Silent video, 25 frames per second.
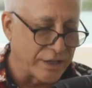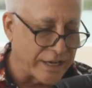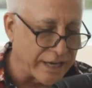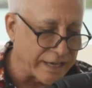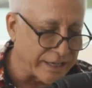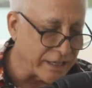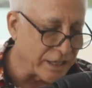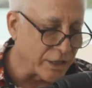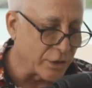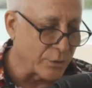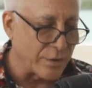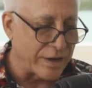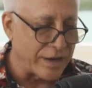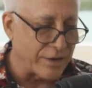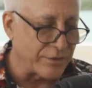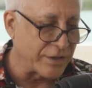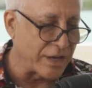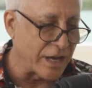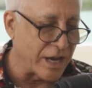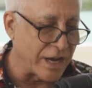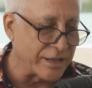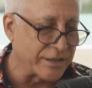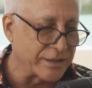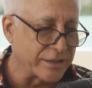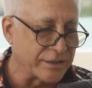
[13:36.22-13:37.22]
getting around
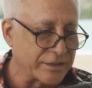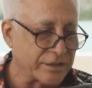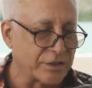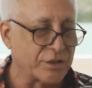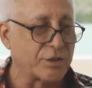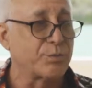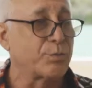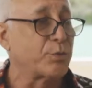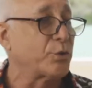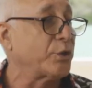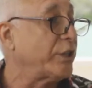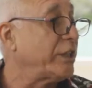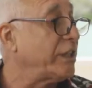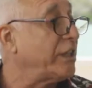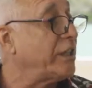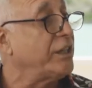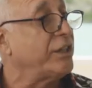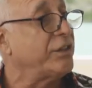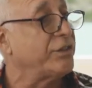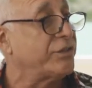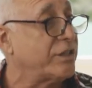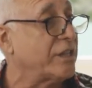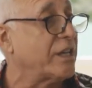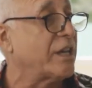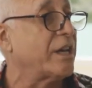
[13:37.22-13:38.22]
the islands is pretty
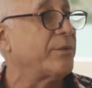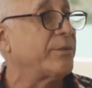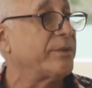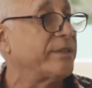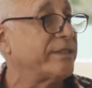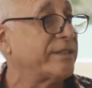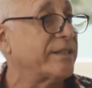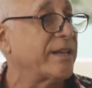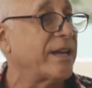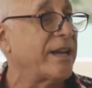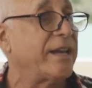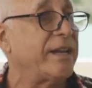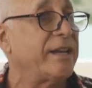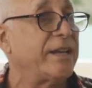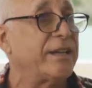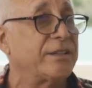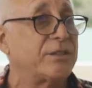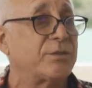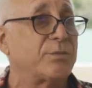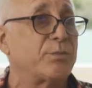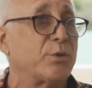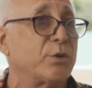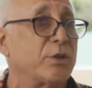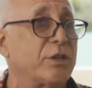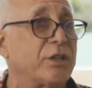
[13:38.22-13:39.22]
easy, I would say.
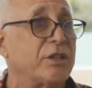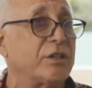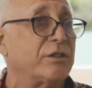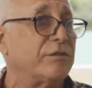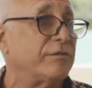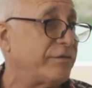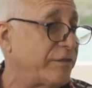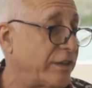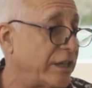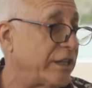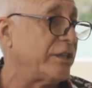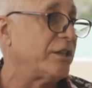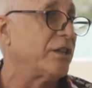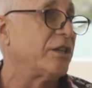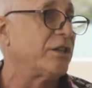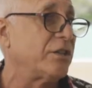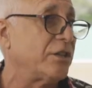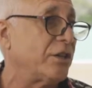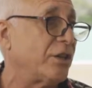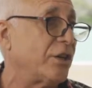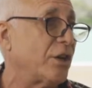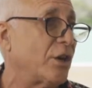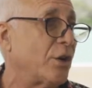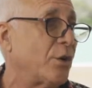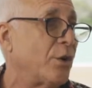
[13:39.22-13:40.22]
It's pretty convenient.
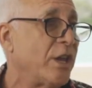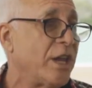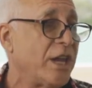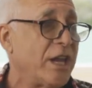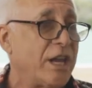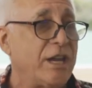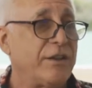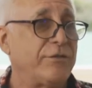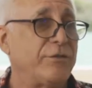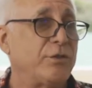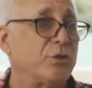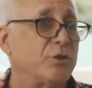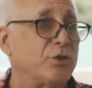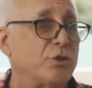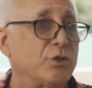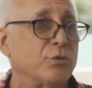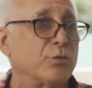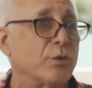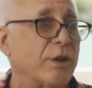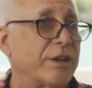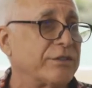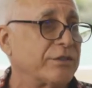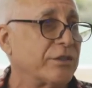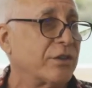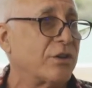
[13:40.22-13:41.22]
You know, if you do
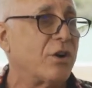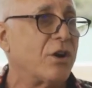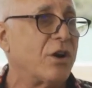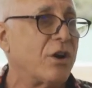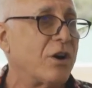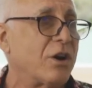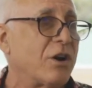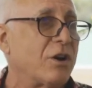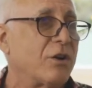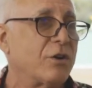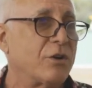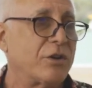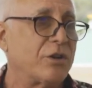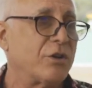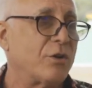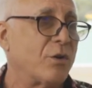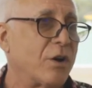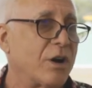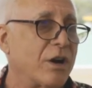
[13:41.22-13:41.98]
rent a car or you